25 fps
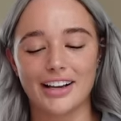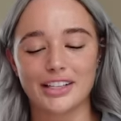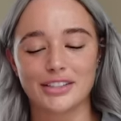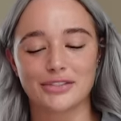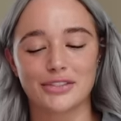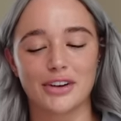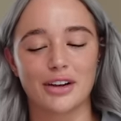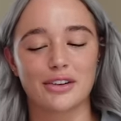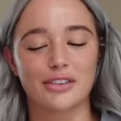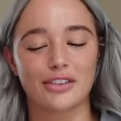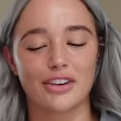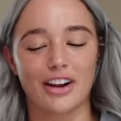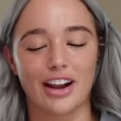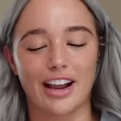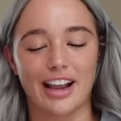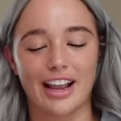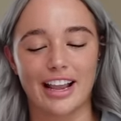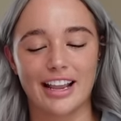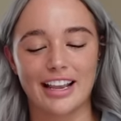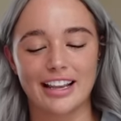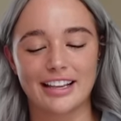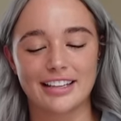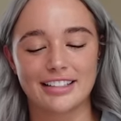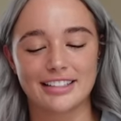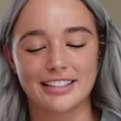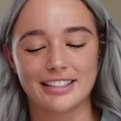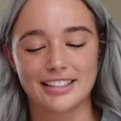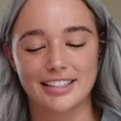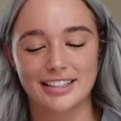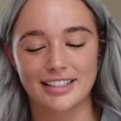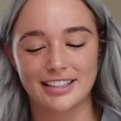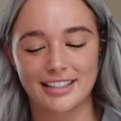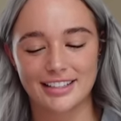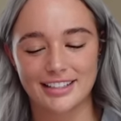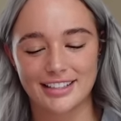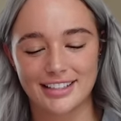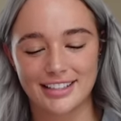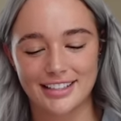it's from Grace.
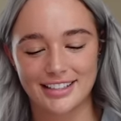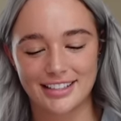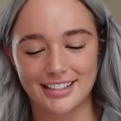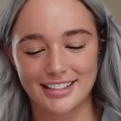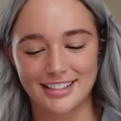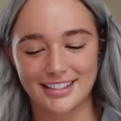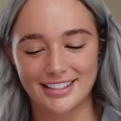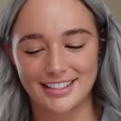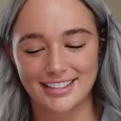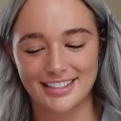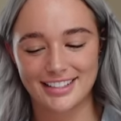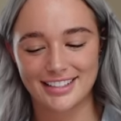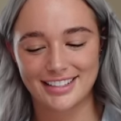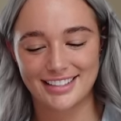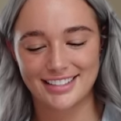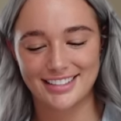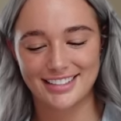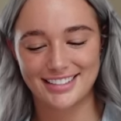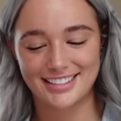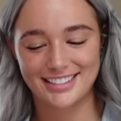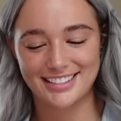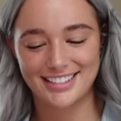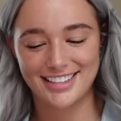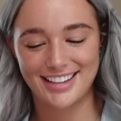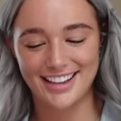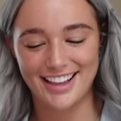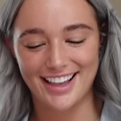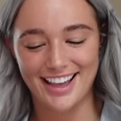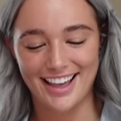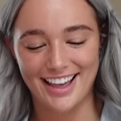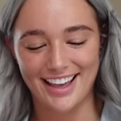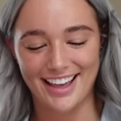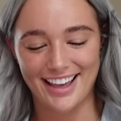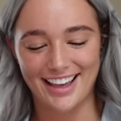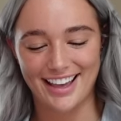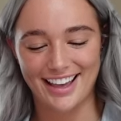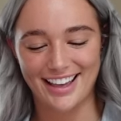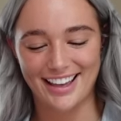Oh.
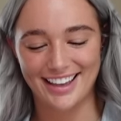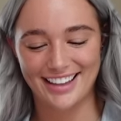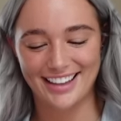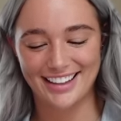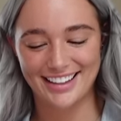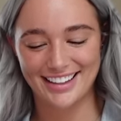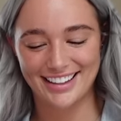Yeah.